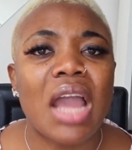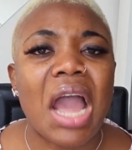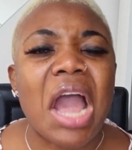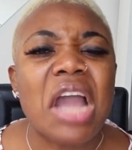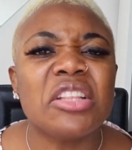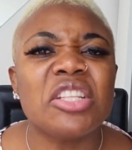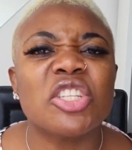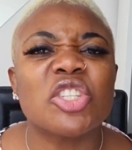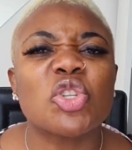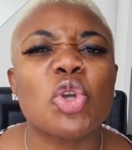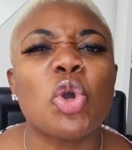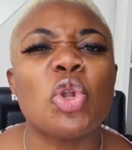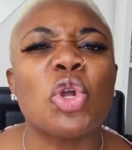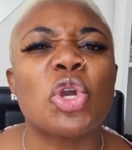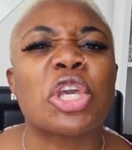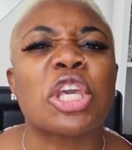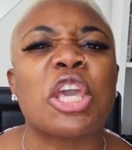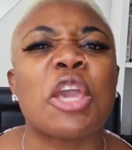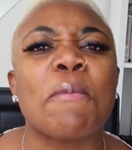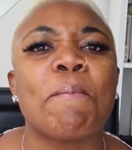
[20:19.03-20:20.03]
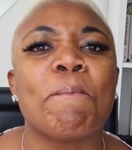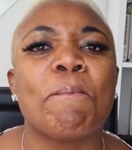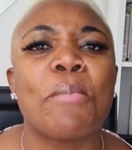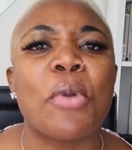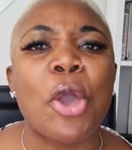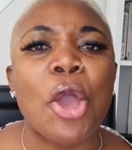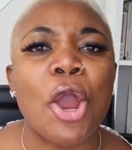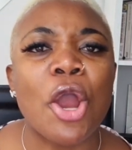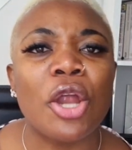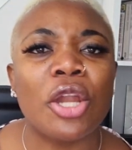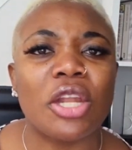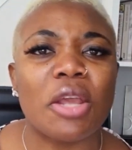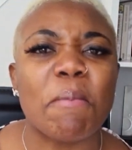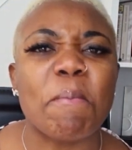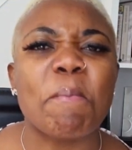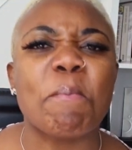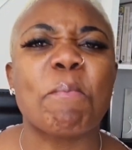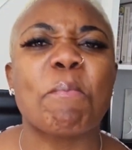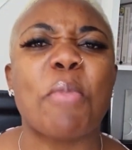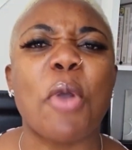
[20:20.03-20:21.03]
And it's going to keep
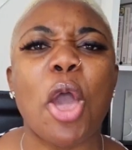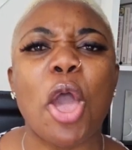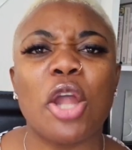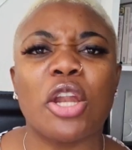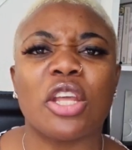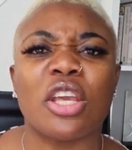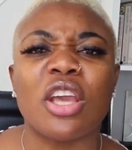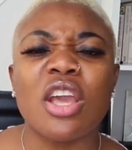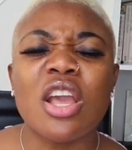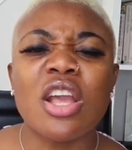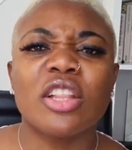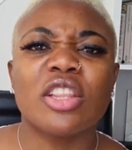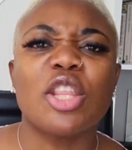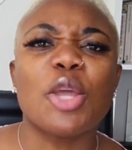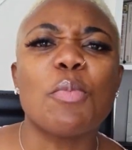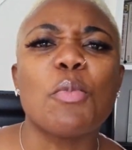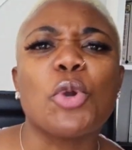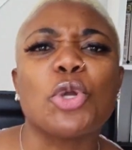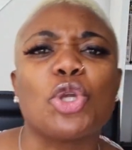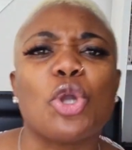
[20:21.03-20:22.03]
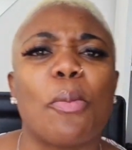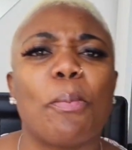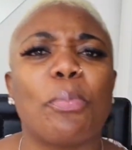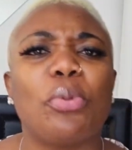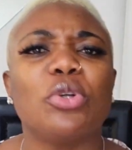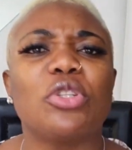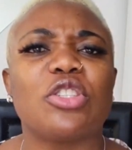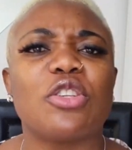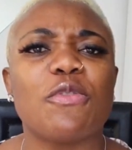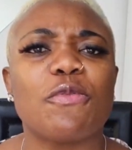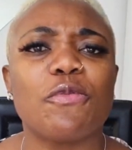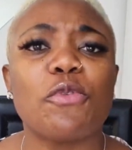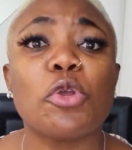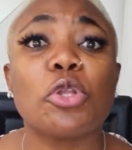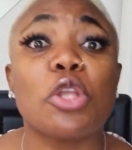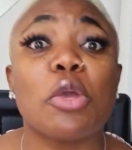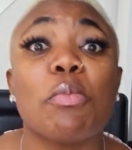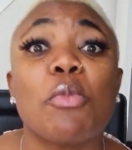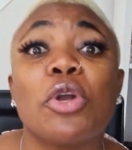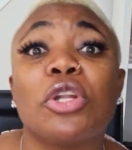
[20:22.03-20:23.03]
burning, burning. The more you're putting fuel,
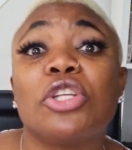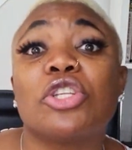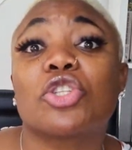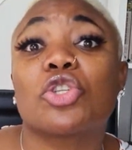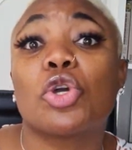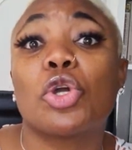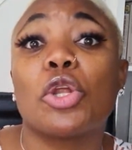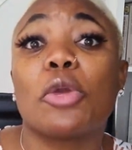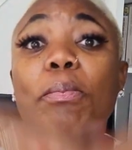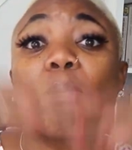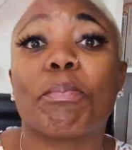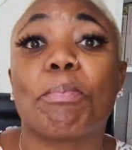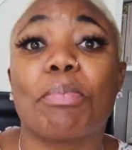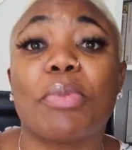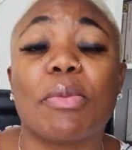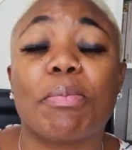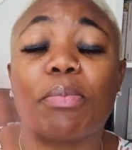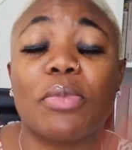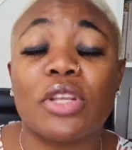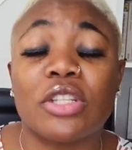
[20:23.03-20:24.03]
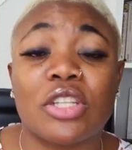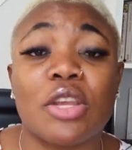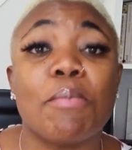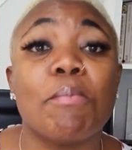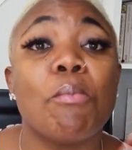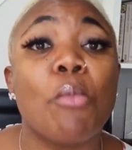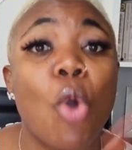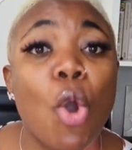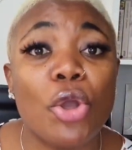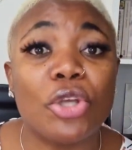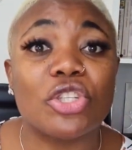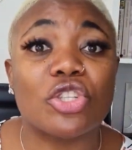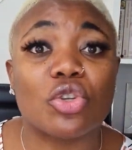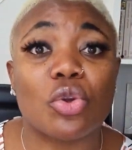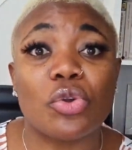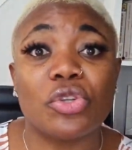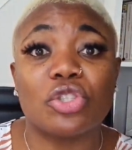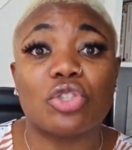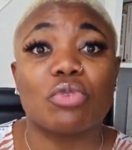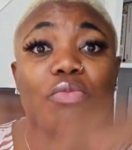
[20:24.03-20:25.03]
the more it's
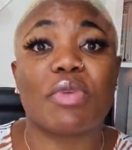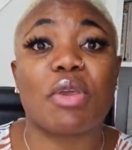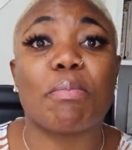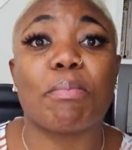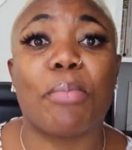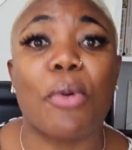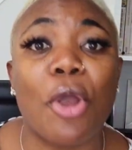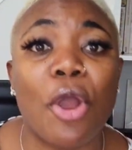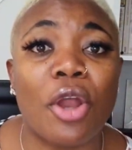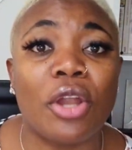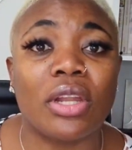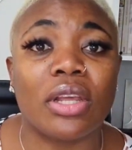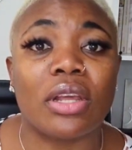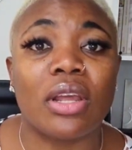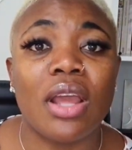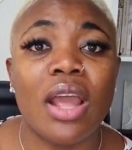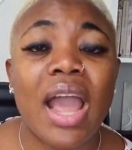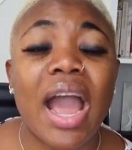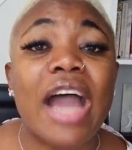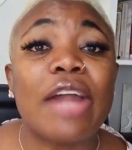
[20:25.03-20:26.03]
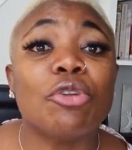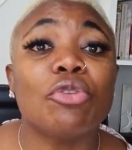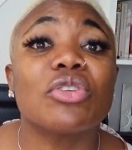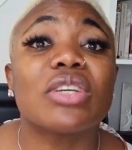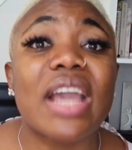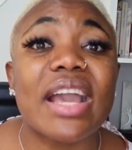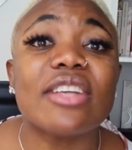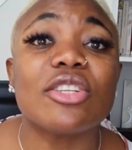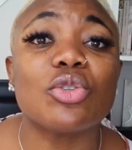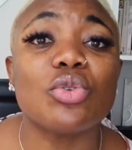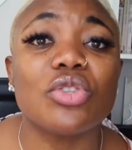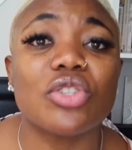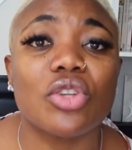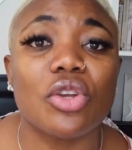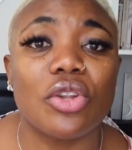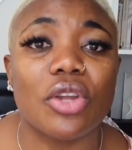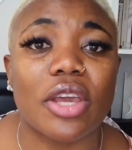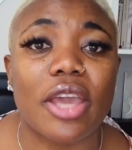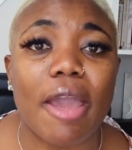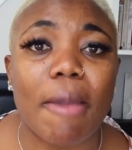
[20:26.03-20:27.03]
going to be burning. And guess who's
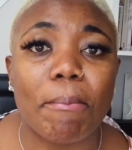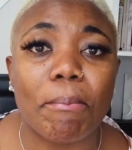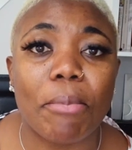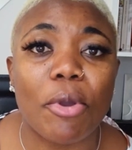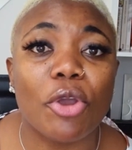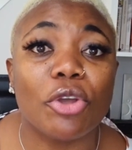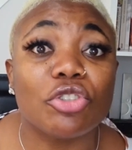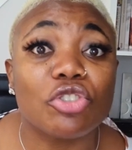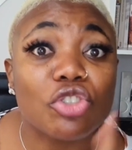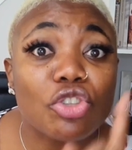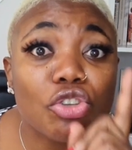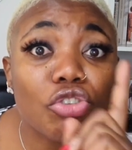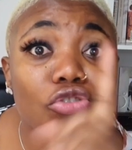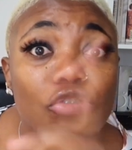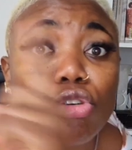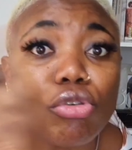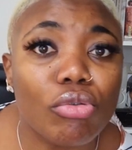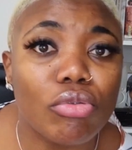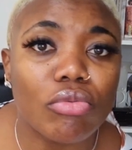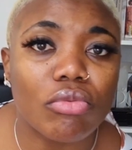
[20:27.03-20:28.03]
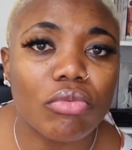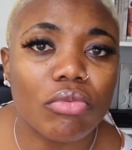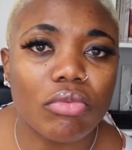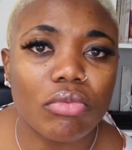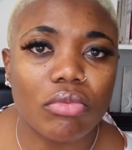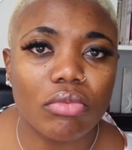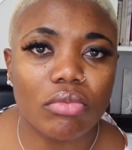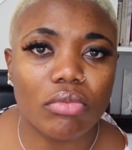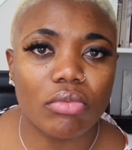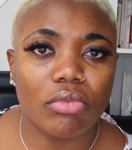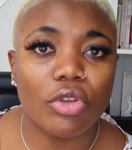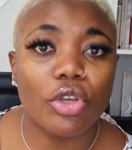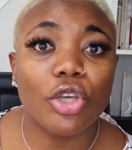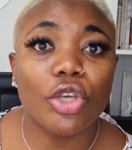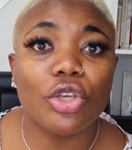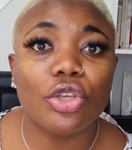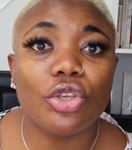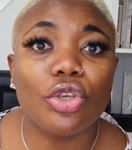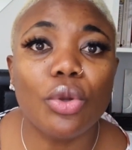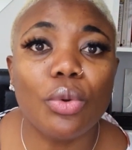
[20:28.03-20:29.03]
going to get burnt? You.
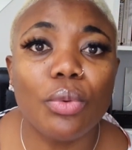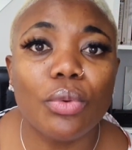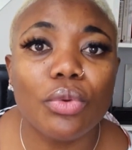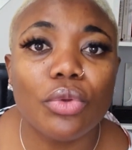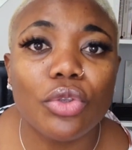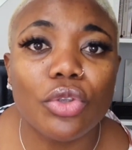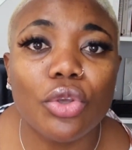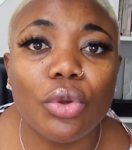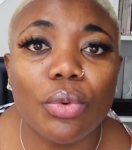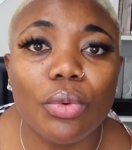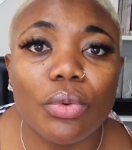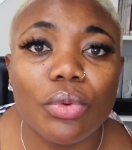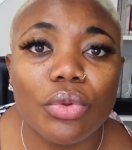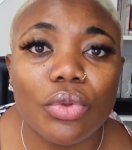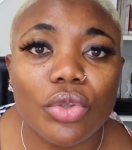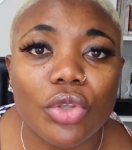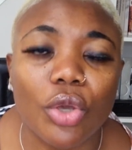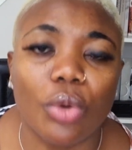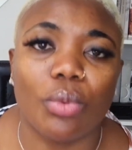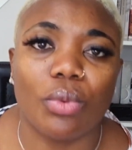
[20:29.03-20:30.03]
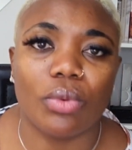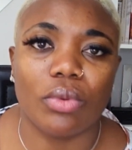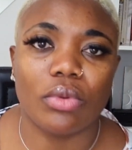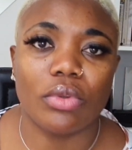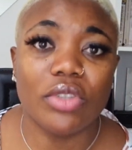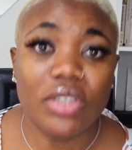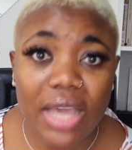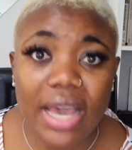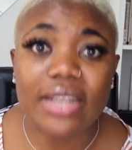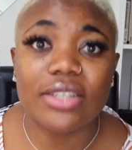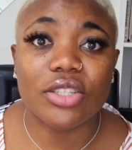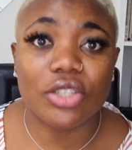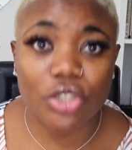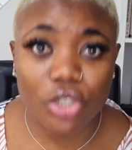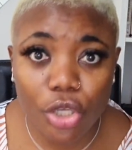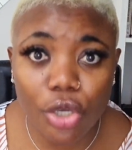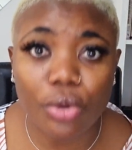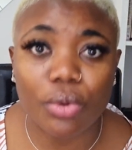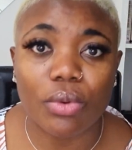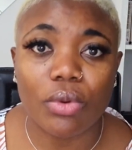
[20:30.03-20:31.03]
You. Yes,
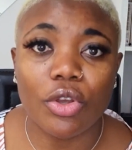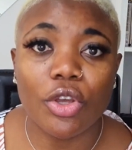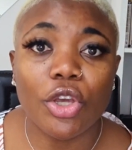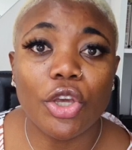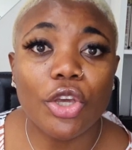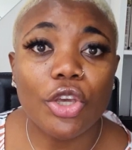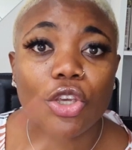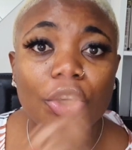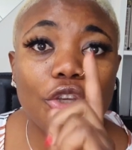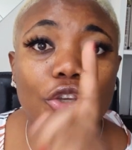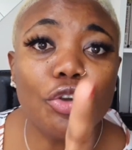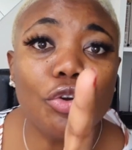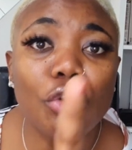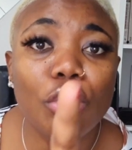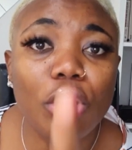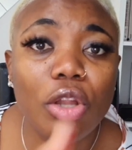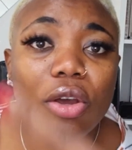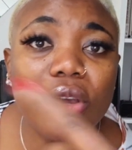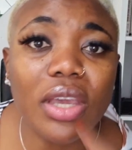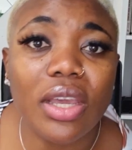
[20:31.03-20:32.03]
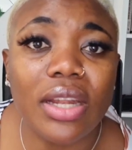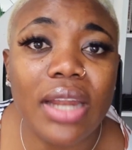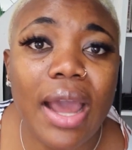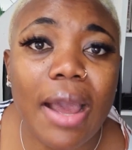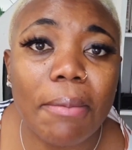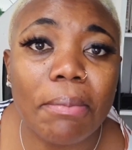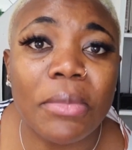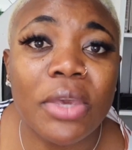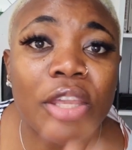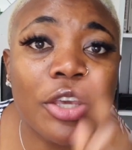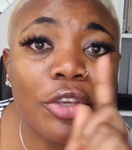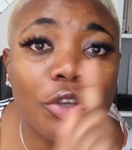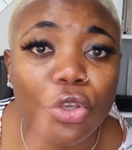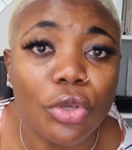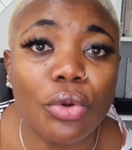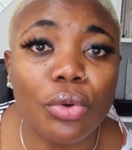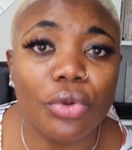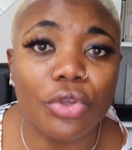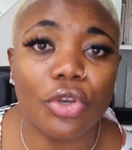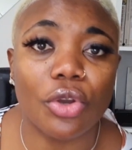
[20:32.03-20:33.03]
you. You looking at me,
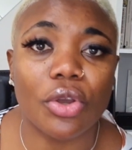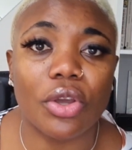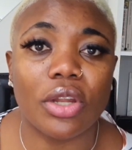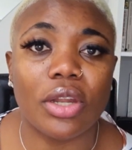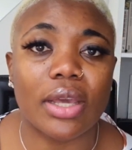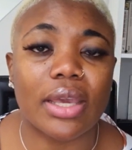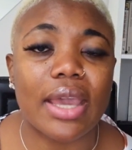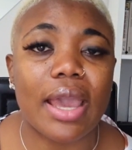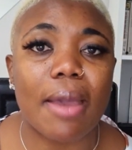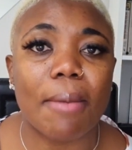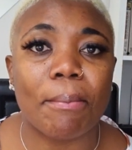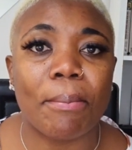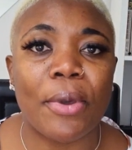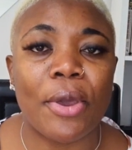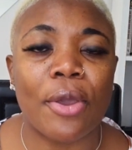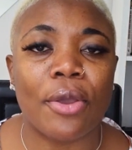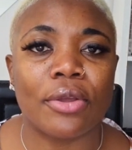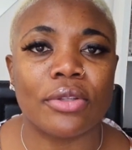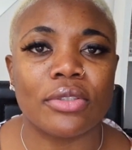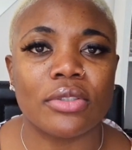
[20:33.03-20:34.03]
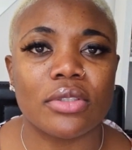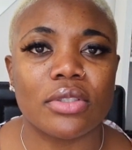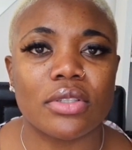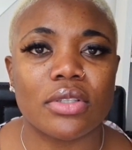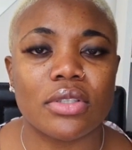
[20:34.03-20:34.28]
you're going to get burnt.